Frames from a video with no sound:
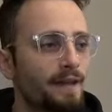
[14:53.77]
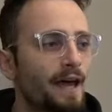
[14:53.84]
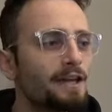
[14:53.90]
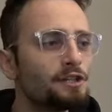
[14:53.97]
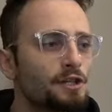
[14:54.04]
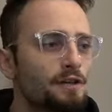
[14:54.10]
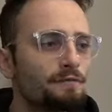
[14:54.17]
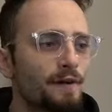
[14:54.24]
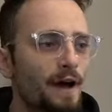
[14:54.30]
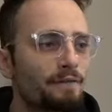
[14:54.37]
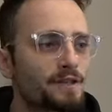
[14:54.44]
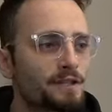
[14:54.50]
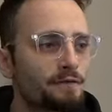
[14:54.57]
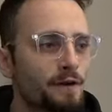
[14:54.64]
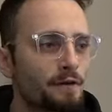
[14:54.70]
Knight G five
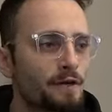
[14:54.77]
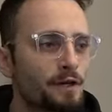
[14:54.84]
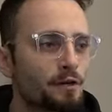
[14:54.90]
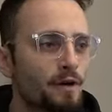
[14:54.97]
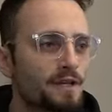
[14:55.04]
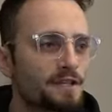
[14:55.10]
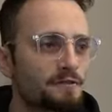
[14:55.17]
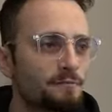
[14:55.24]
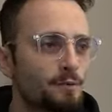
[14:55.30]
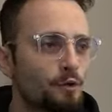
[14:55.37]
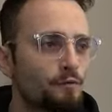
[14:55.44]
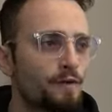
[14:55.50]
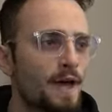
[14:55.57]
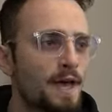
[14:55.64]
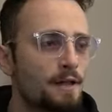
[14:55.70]
is a very aggressive
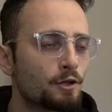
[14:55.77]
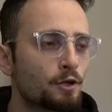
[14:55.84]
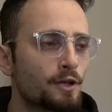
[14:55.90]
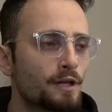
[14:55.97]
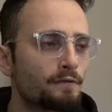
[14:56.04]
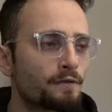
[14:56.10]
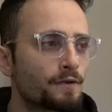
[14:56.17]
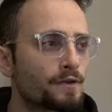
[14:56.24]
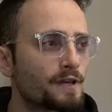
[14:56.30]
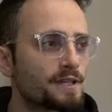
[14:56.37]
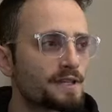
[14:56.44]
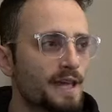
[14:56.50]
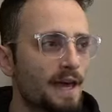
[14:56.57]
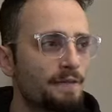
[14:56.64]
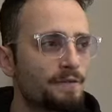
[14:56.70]
move, looking for
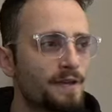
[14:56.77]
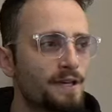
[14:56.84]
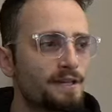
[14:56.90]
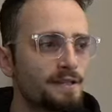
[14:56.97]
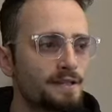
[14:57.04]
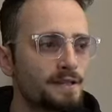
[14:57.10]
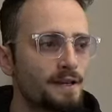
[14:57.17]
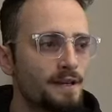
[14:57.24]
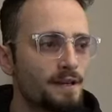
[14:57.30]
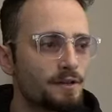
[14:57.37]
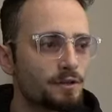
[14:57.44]
this and this.